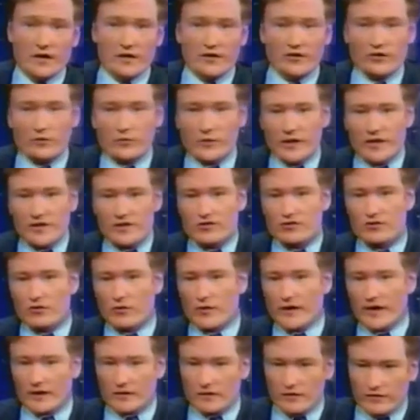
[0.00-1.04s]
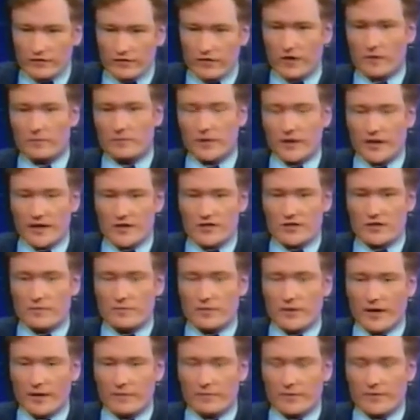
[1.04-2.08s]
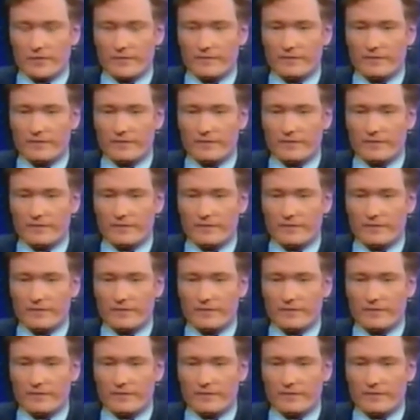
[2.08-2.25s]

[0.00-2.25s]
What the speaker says: You'll read a story on the front page of the paper,